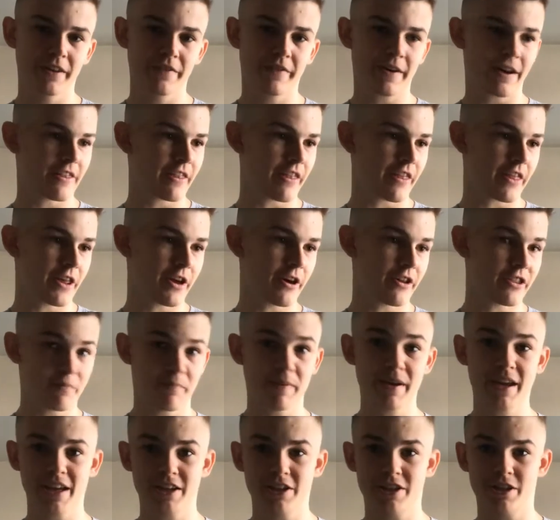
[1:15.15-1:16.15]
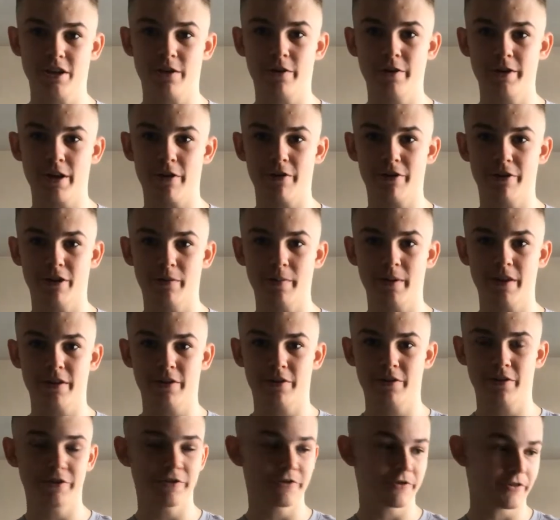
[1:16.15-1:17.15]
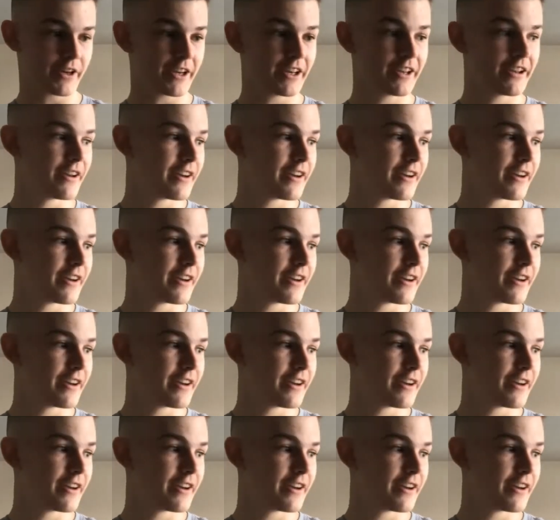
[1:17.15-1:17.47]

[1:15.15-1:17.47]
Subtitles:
fact that they are the biggest yo-yo club in the country.